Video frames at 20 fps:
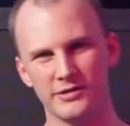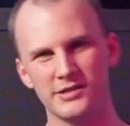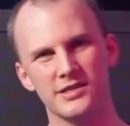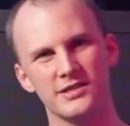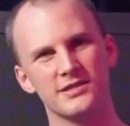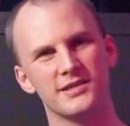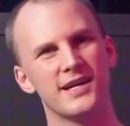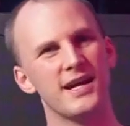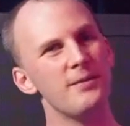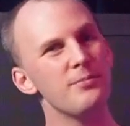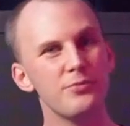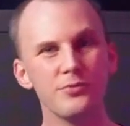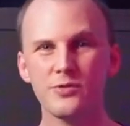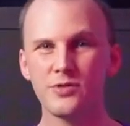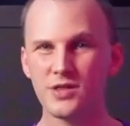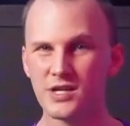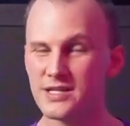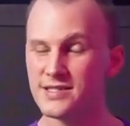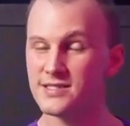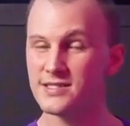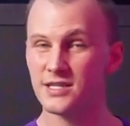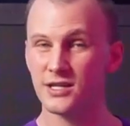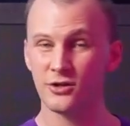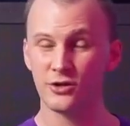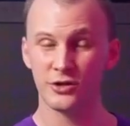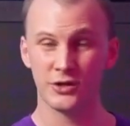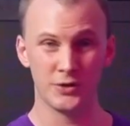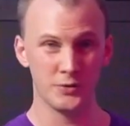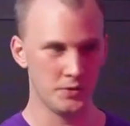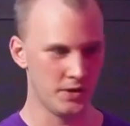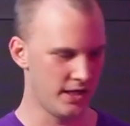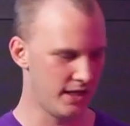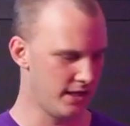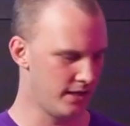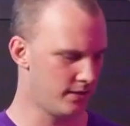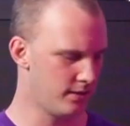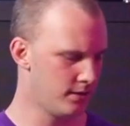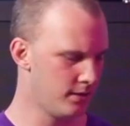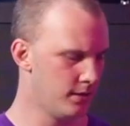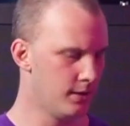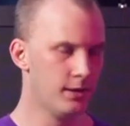It does a couple things that are unique.